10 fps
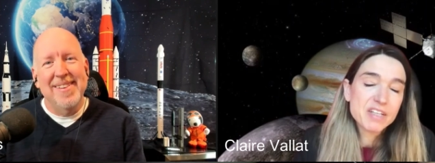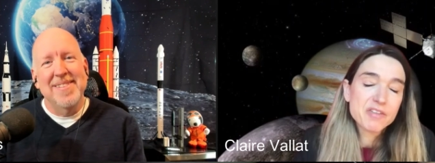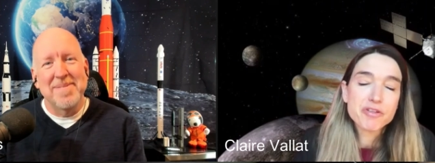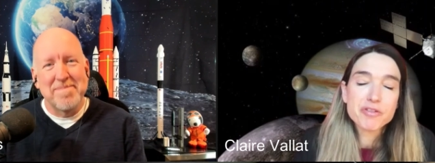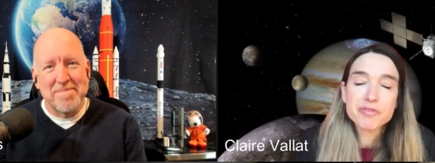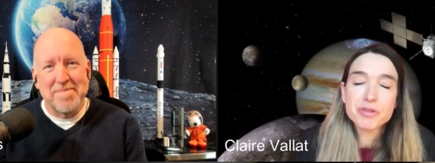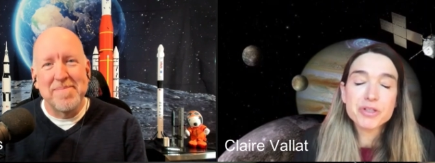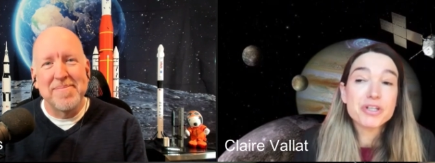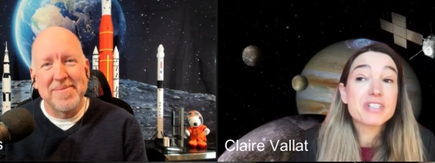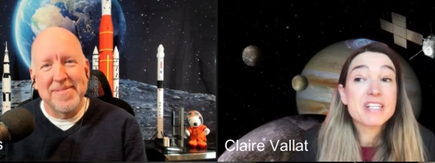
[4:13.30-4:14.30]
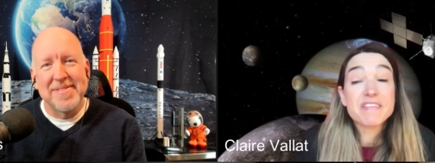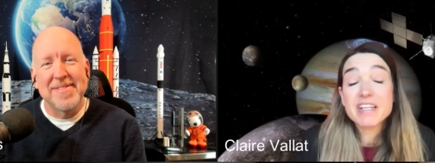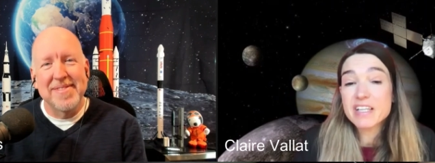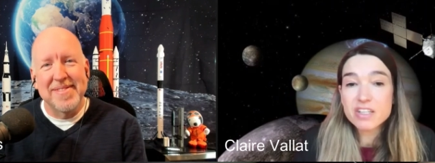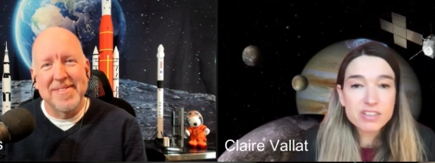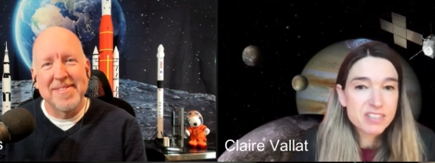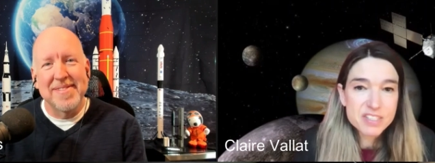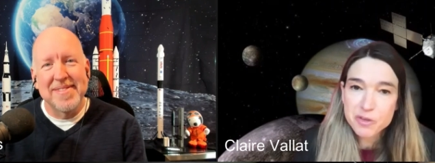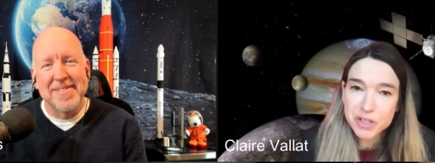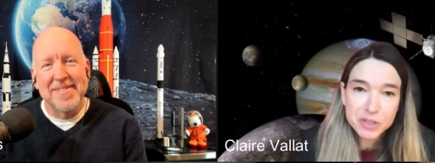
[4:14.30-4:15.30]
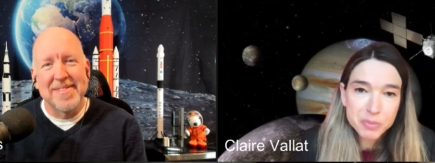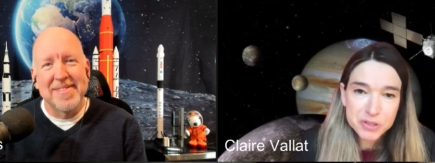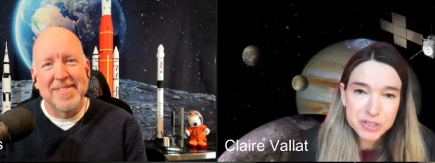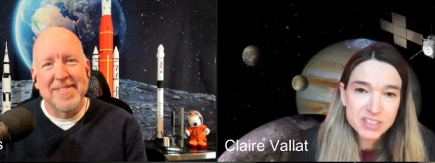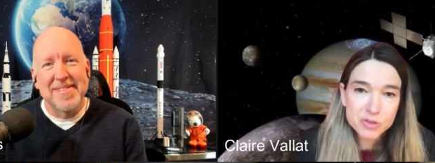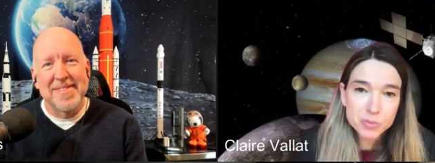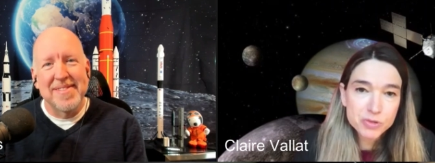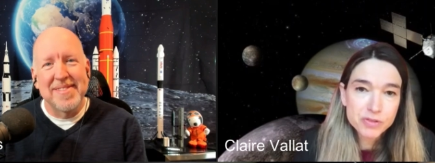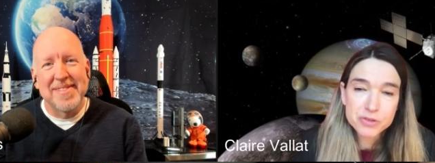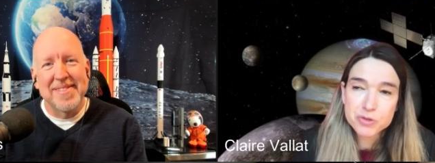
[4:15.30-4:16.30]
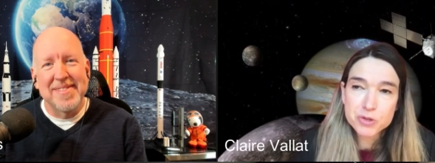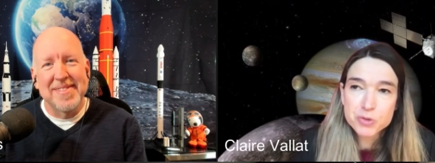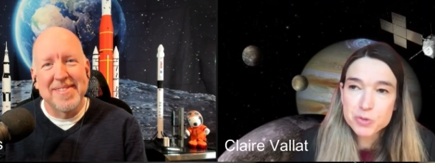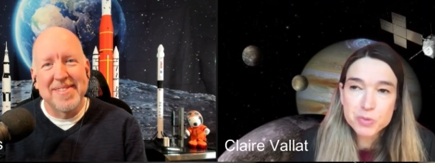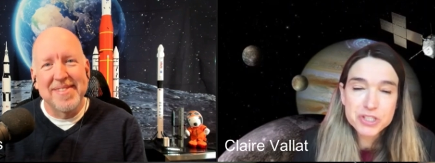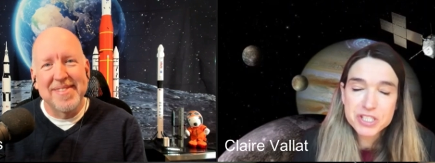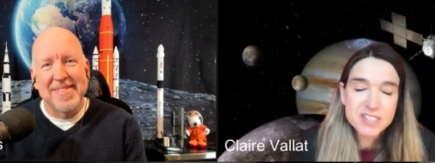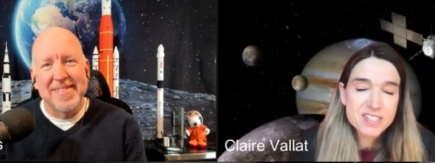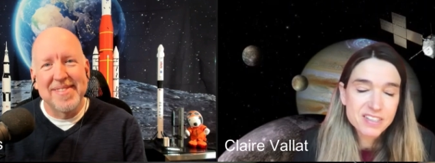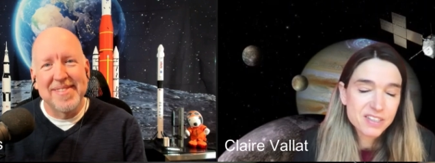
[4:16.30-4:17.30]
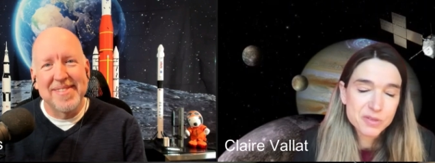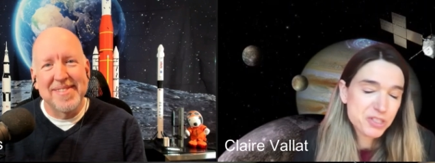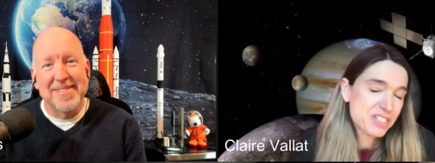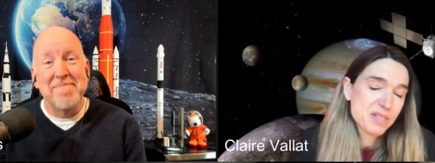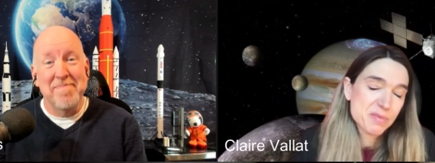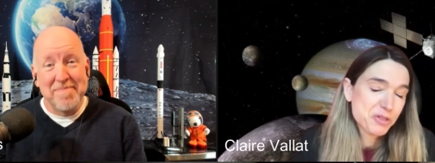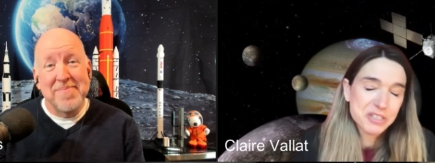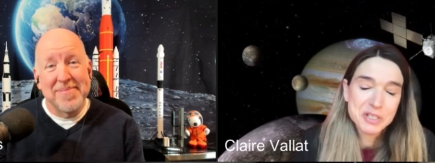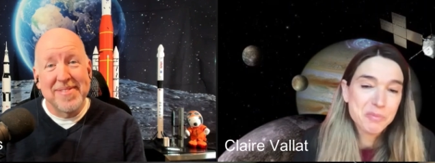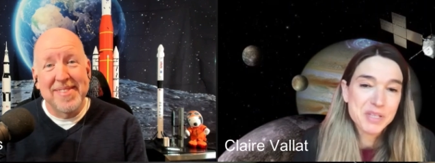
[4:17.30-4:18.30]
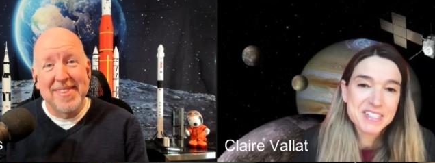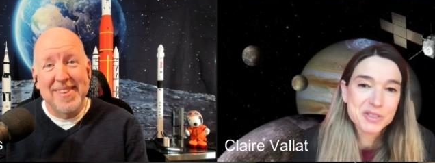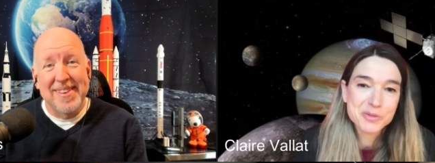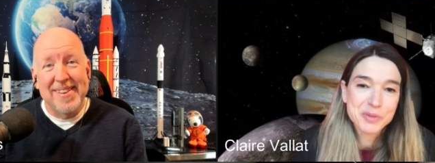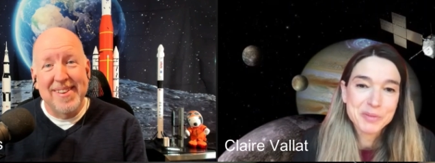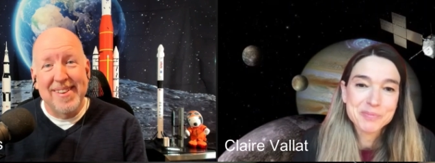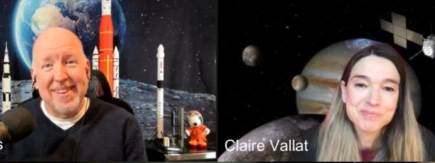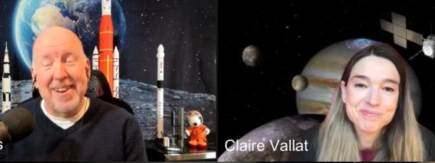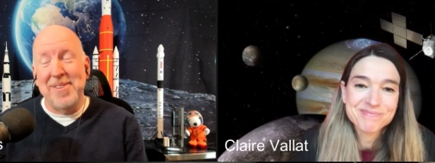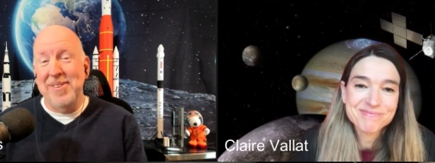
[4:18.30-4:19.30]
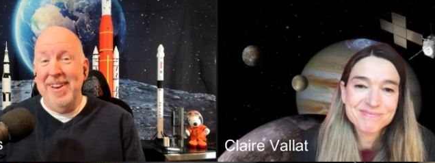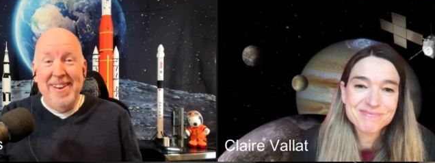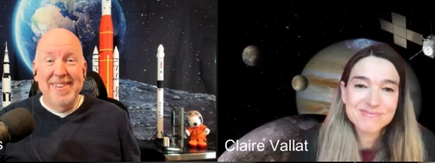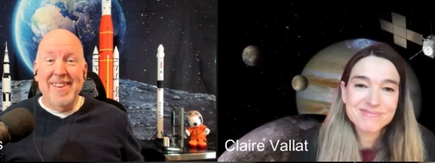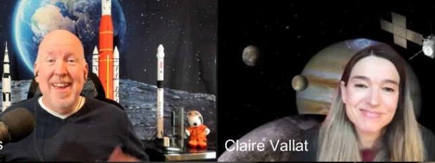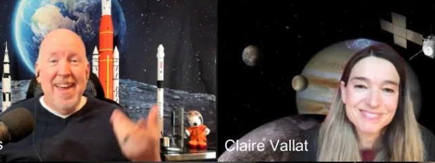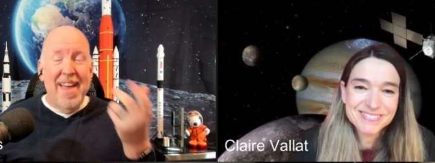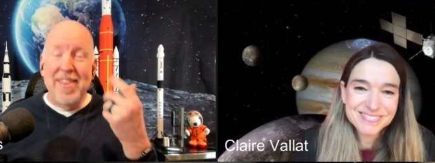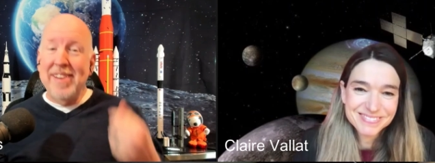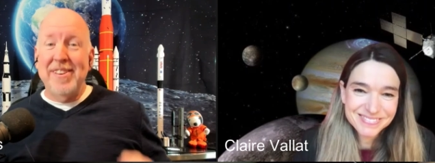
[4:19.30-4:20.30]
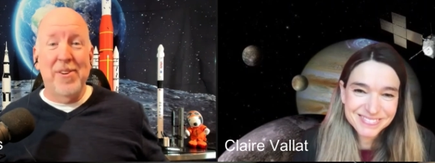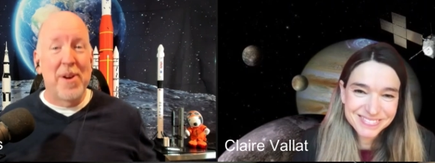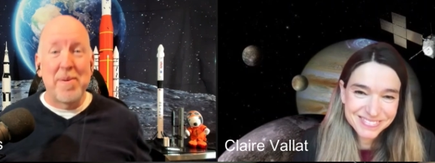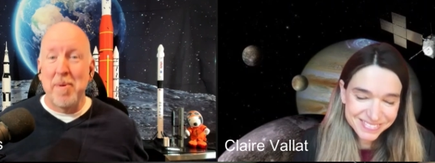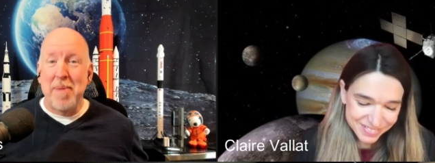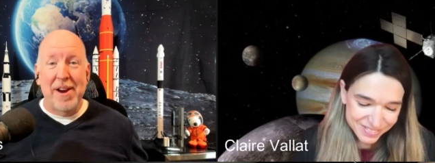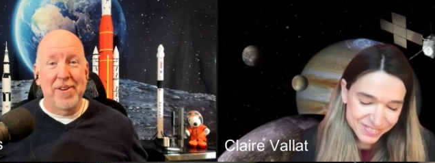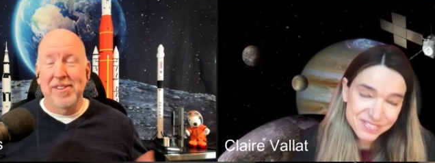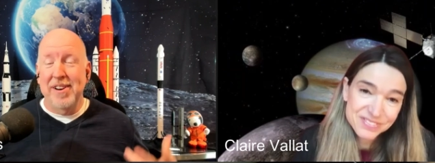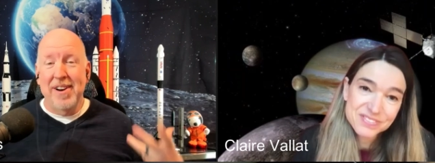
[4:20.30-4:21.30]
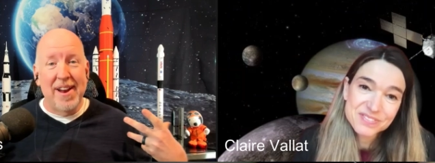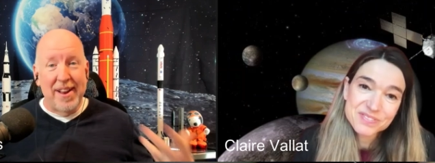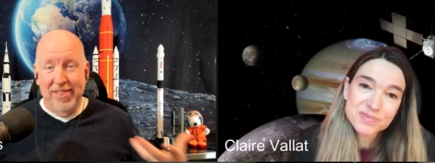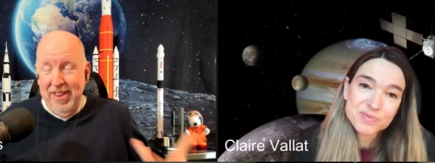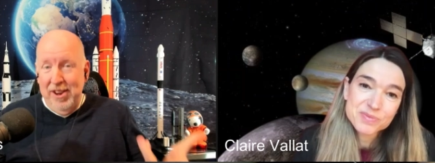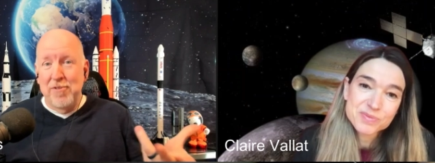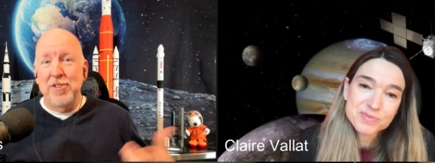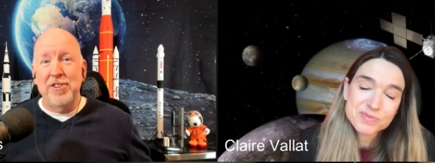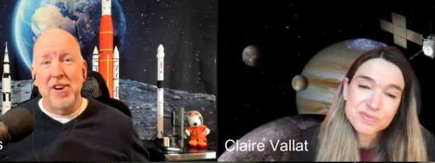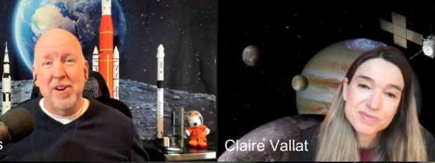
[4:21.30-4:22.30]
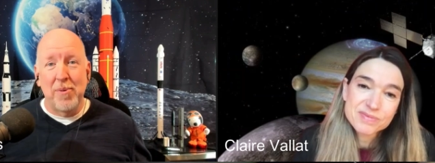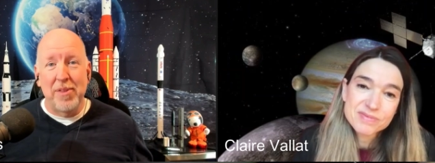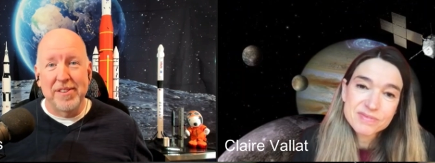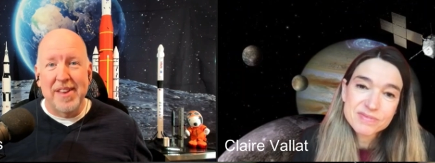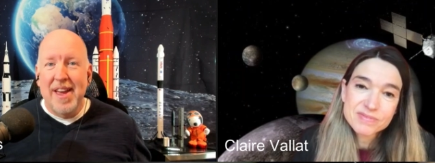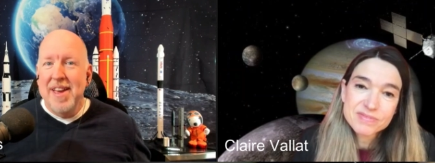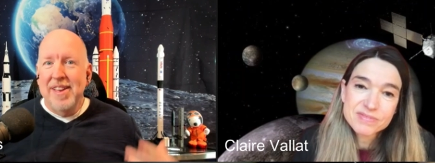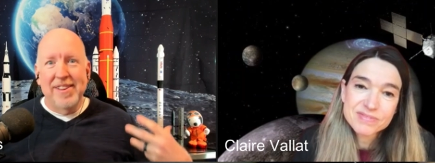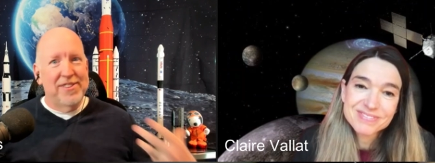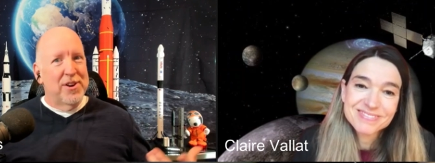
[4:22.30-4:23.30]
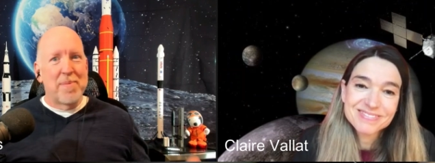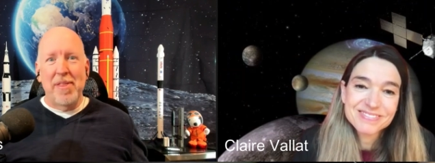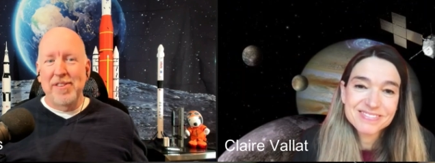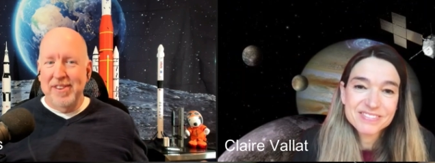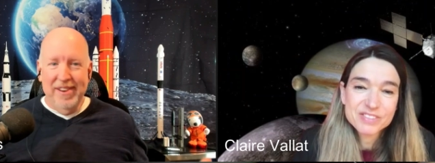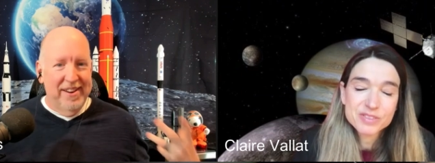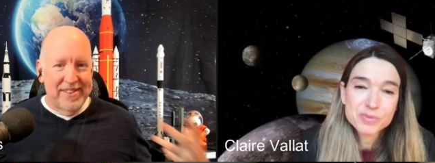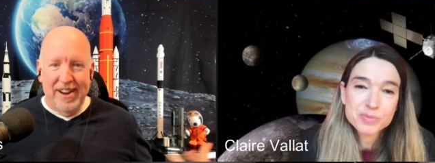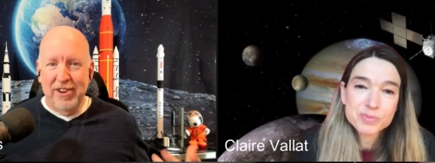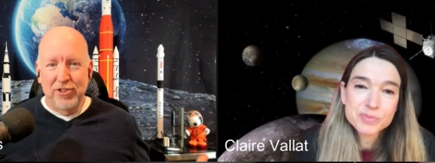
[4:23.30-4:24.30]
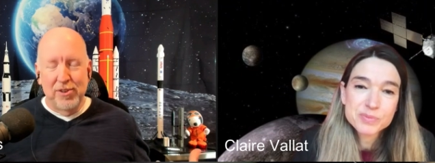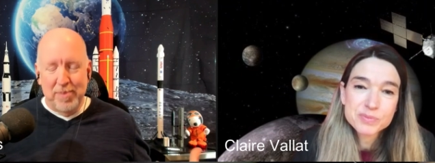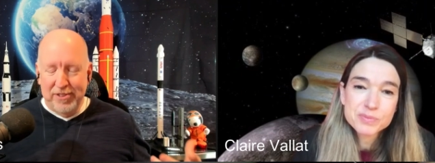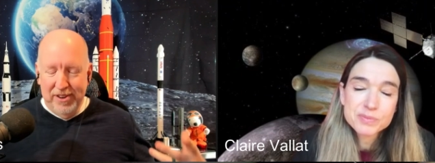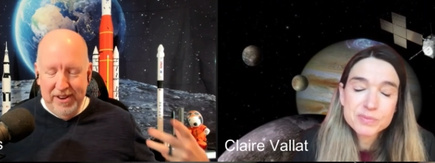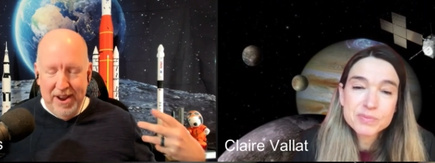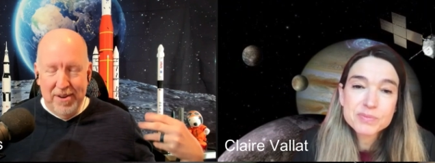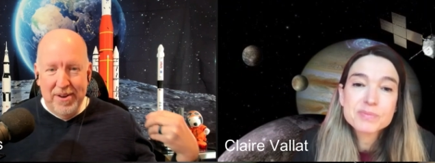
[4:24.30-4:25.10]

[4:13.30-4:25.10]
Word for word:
Speaker 1: there for a few years, and then I got this great opportunity to move on to JUICE, which is absolutely amazing to me.
Speaker 2: Oh, it is. And that's incredible background, Claire. And I thank you for sharing it with us. Let's talk about this exciting JUICE mission. Now,